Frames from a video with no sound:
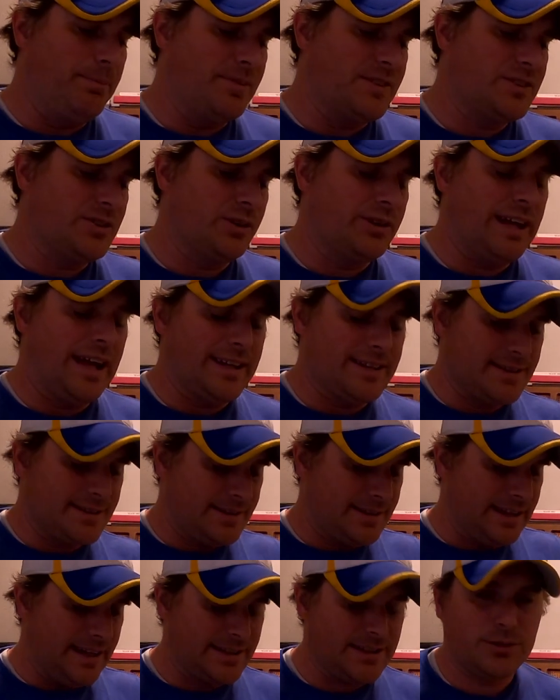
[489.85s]
So
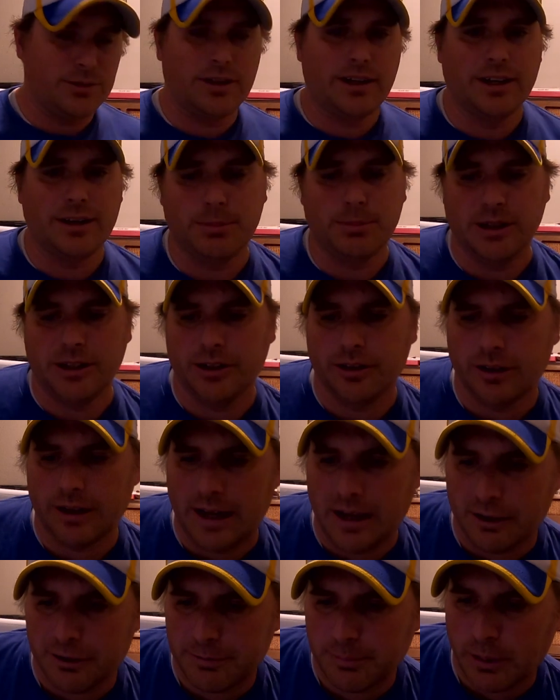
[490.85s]
that's going to be your
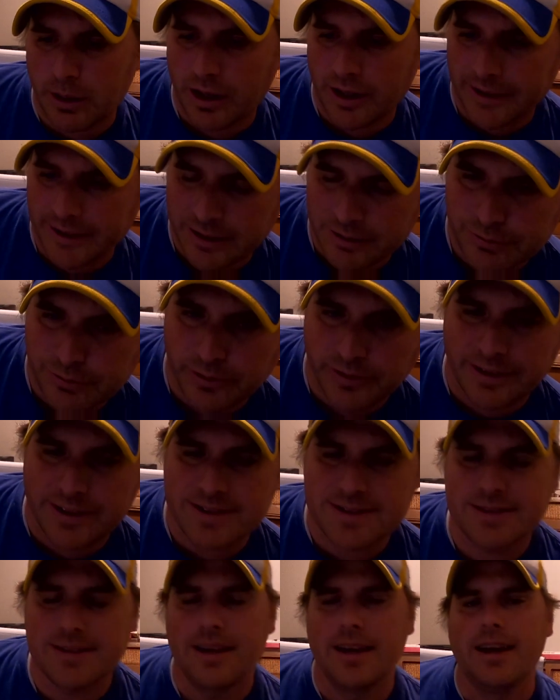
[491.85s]
out of pocket for
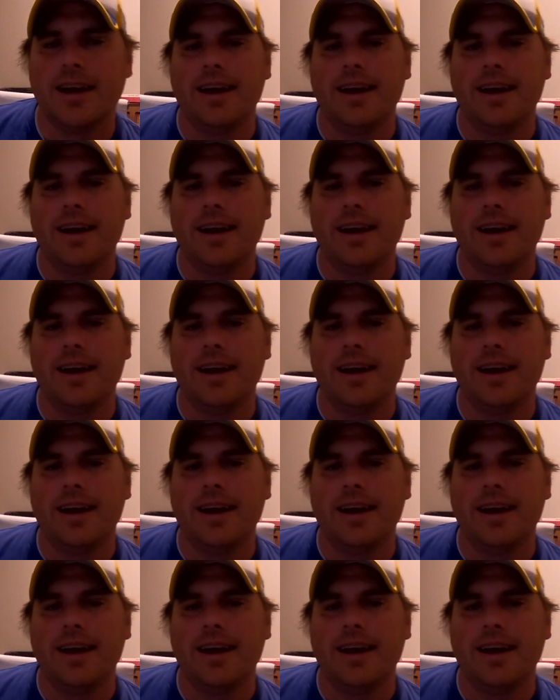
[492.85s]
this.